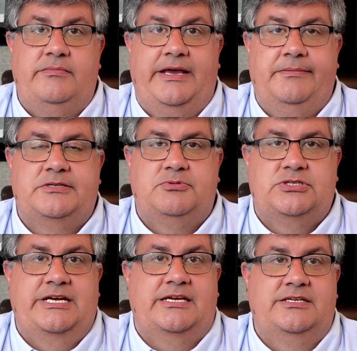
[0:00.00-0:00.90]
megabits per
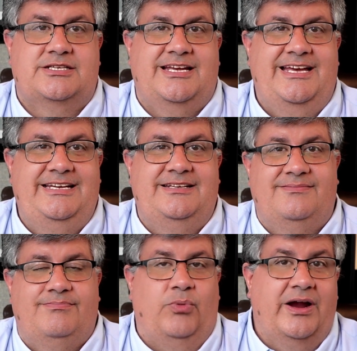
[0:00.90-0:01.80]
second is kind
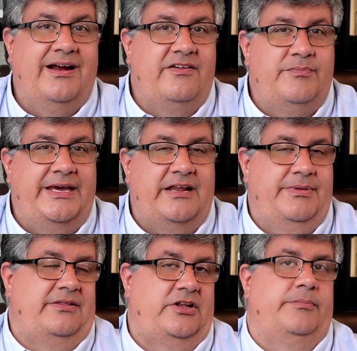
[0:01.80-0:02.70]
of where I've been. I've
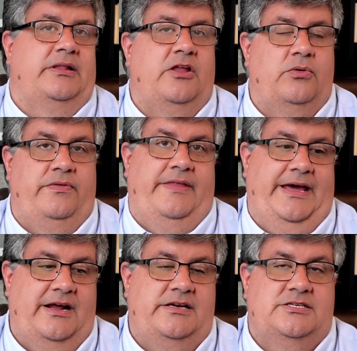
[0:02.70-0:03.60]
been a little bit lower than
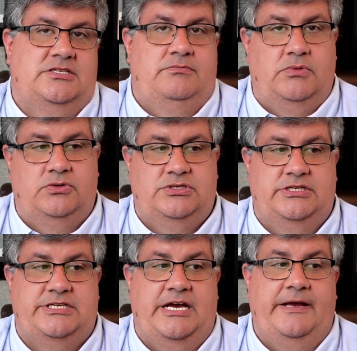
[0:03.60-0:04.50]
that, honestly, most of
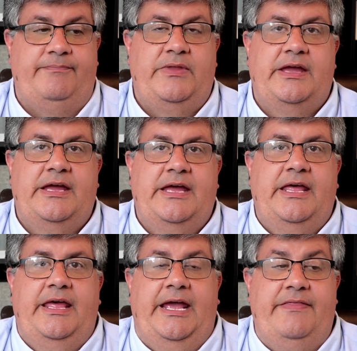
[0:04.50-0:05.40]
the time.
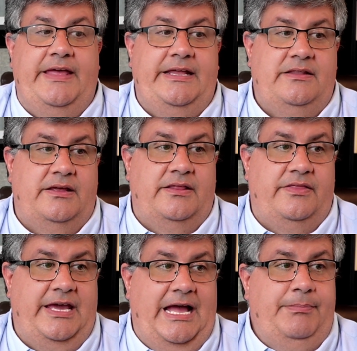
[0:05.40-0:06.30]
And then
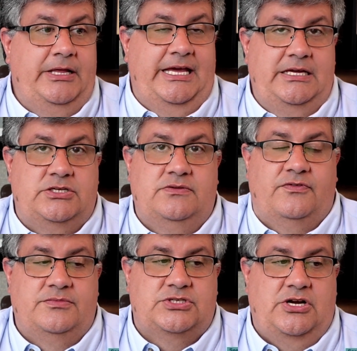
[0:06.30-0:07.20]
the application
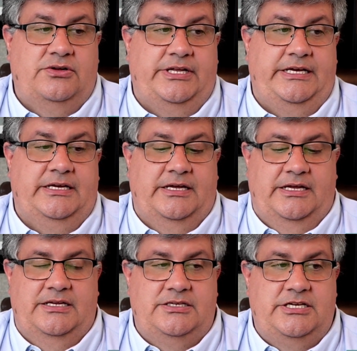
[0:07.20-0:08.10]
from Starlink
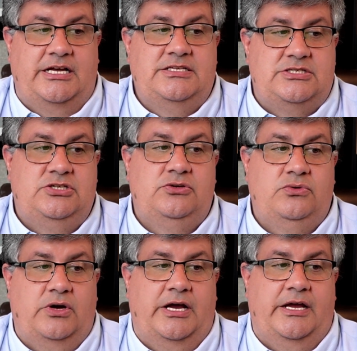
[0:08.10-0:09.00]
does
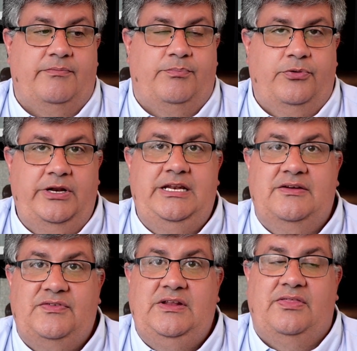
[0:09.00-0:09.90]
do a pretty
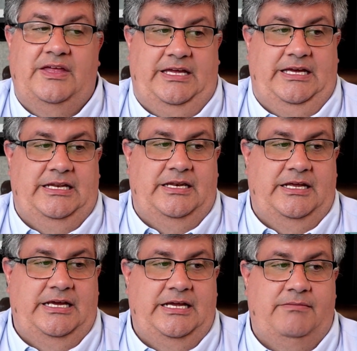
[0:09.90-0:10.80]
nifty thing.
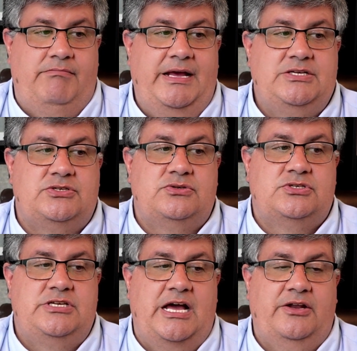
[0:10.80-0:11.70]
It measures
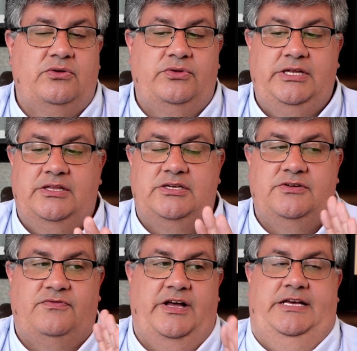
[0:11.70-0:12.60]
not only the
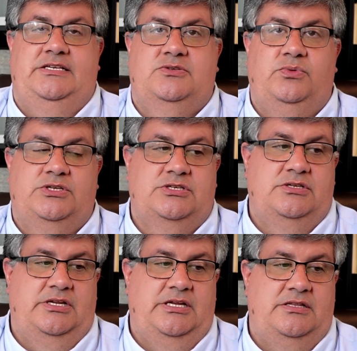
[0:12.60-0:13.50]
device, which
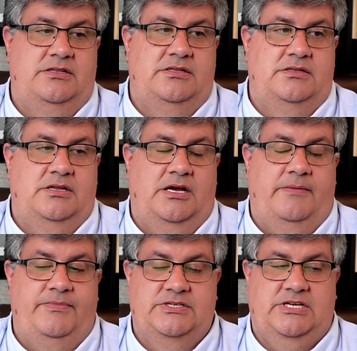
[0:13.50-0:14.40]
in
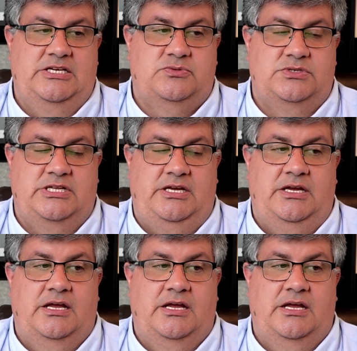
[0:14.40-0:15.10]
this case was the